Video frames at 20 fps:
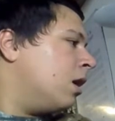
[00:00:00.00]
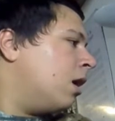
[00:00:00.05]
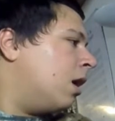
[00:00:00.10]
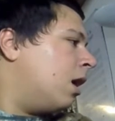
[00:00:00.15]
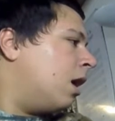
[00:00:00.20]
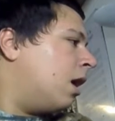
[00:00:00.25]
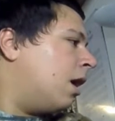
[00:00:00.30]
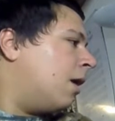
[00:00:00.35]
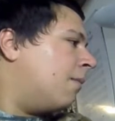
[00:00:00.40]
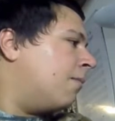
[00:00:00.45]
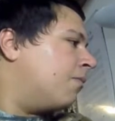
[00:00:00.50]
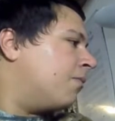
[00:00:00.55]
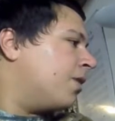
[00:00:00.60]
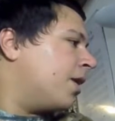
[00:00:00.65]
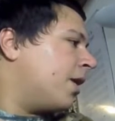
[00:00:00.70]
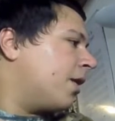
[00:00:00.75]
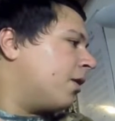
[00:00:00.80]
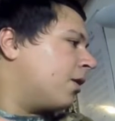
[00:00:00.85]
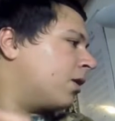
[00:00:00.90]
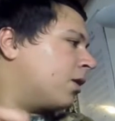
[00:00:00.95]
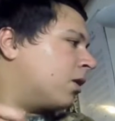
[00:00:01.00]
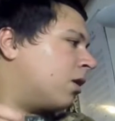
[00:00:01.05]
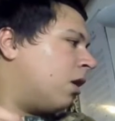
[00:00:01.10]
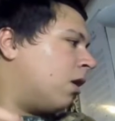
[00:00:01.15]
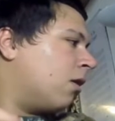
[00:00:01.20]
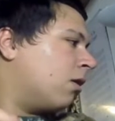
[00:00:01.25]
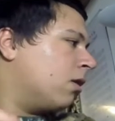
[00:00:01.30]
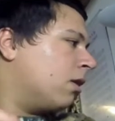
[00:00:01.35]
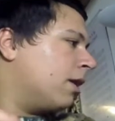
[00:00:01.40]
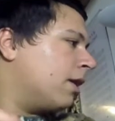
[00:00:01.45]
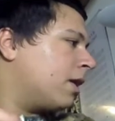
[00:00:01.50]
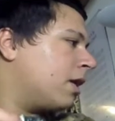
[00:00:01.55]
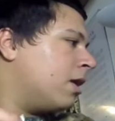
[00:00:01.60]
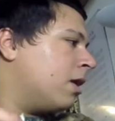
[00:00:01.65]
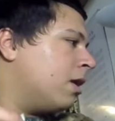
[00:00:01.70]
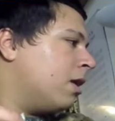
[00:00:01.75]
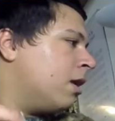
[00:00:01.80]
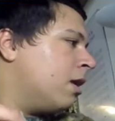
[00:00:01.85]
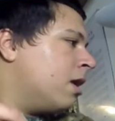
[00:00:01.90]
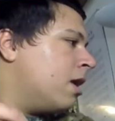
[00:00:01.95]
They are garlic
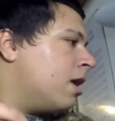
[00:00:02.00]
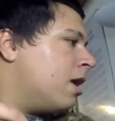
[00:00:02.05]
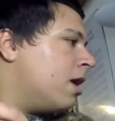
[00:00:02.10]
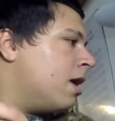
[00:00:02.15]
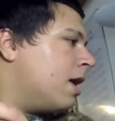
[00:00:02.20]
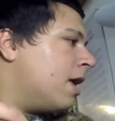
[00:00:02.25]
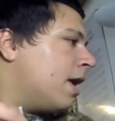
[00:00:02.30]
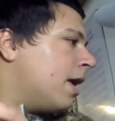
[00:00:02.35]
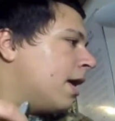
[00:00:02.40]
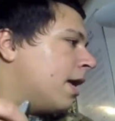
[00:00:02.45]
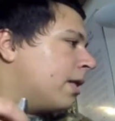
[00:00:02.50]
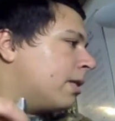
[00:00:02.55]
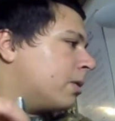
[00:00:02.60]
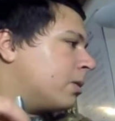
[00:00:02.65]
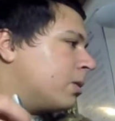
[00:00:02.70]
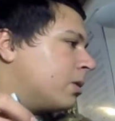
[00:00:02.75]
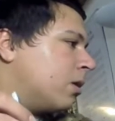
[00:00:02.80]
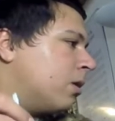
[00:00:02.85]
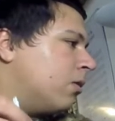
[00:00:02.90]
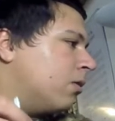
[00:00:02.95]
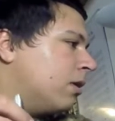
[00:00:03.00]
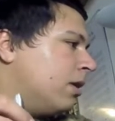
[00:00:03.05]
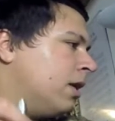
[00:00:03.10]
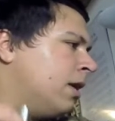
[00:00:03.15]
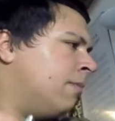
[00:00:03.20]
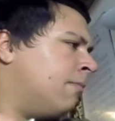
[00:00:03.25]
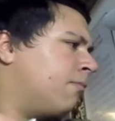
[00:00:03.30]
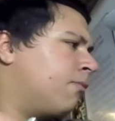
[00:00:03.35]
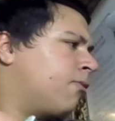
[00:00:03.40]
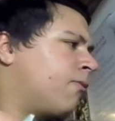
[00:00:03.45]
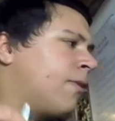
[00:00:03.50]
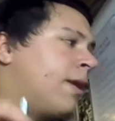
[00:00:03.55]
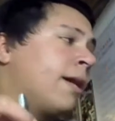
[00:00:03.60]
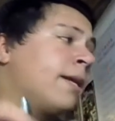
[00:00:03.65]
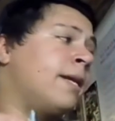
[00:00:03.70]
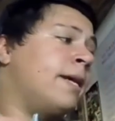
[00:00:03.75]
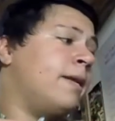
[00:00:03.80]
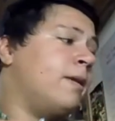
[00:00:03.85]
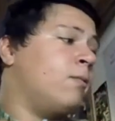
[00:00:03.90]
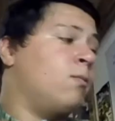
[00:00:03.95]
and salt
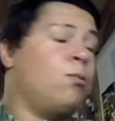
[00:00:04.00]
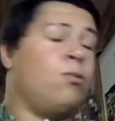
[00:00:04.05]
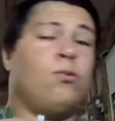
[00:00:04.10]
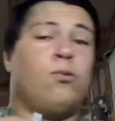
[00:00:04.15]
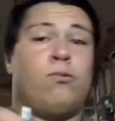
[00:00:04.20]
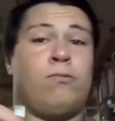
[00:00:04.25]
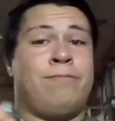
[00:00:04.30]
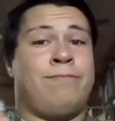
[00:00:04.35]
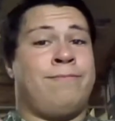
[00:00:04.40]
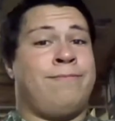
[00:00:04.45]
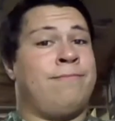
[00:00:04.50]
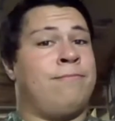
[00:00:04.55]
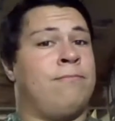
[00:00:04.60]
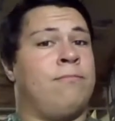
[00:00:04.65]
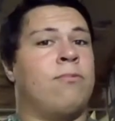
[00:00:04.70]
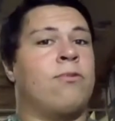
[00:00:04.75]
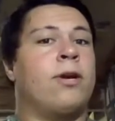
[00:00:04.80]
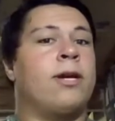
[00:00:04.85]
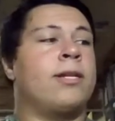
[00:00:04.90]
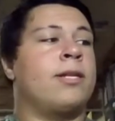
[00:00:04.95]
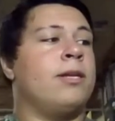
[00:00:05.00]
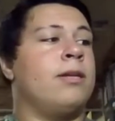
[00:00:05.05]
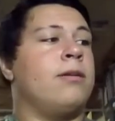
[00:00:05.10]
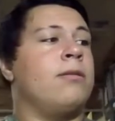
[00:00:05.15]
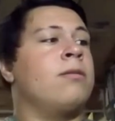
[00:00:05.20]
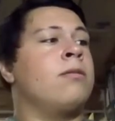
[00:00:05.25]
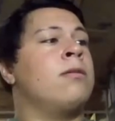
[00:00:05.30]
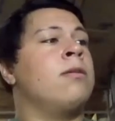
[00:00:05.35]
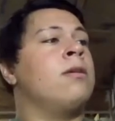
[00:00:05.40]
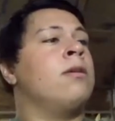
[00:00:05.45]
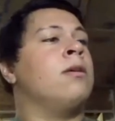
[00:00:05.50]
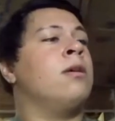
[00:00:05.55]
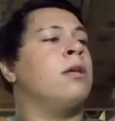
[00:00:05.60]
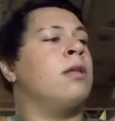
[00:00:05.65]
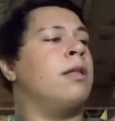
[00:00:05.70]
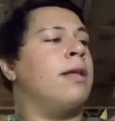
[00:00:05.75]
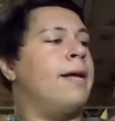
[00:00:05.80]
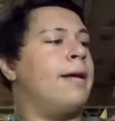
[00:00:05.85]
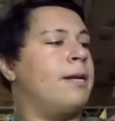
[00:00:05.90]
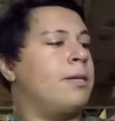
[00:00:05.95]
impregnated. Ooh, impregnated.
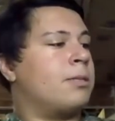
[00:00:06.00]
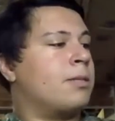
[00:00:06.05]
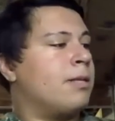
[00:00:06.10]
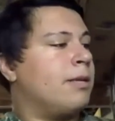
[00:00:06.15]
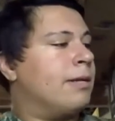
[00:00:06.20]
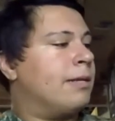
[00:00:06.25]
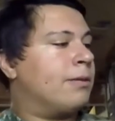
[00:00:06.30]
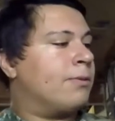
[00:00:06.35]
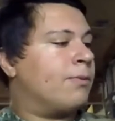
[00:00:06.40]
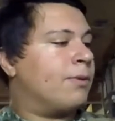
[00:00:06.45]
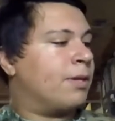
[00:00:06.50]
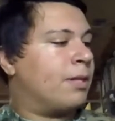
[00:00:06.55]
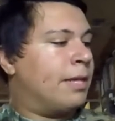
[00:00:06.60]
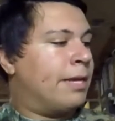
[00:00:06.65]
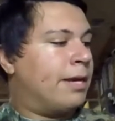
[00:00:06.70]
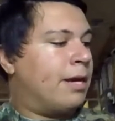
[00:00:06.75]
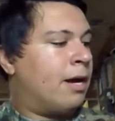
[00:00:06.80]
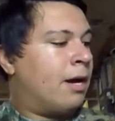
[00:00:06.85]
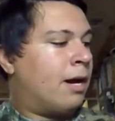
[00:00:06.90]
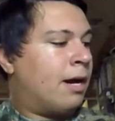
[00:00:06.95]
That escalated quickly.